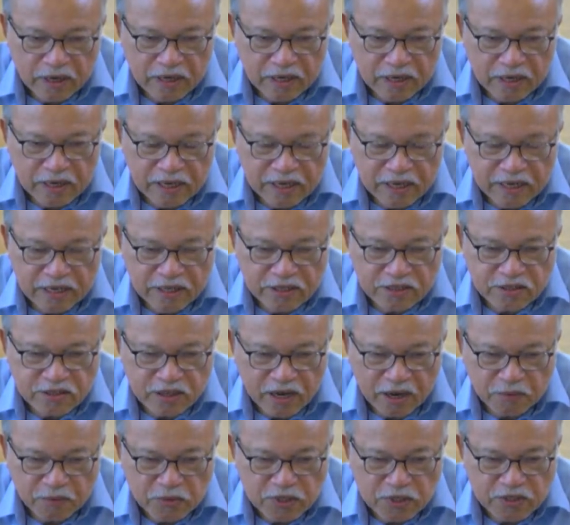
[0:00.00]
in
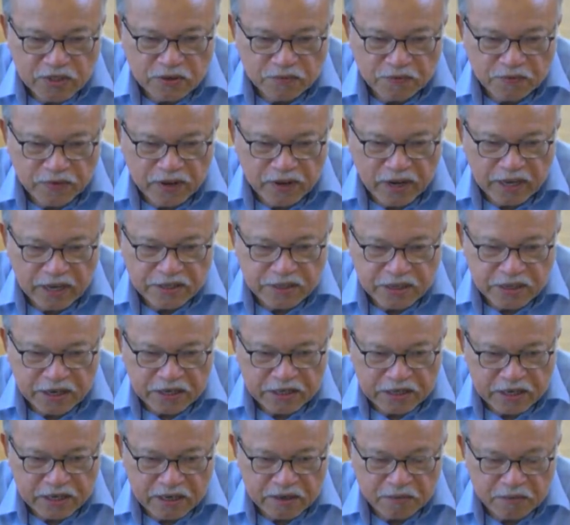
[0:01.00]
Islamic
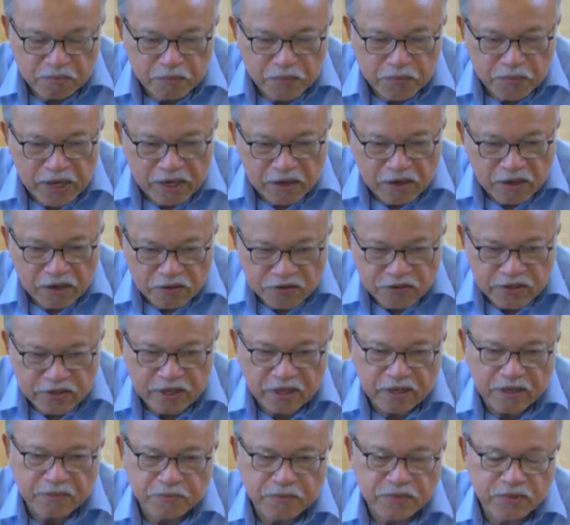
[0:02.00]
civilization,
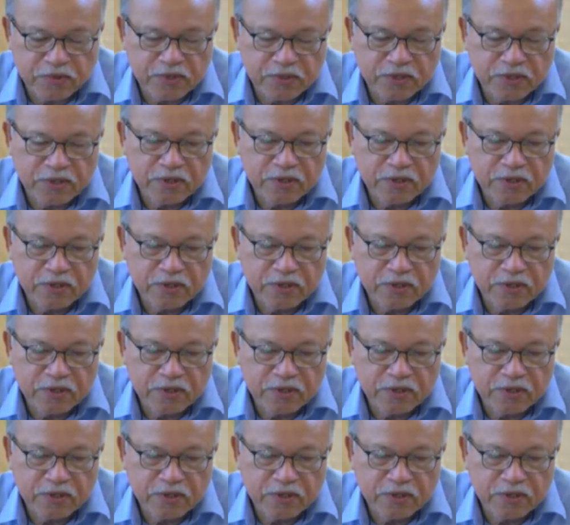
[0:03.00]
manuscripts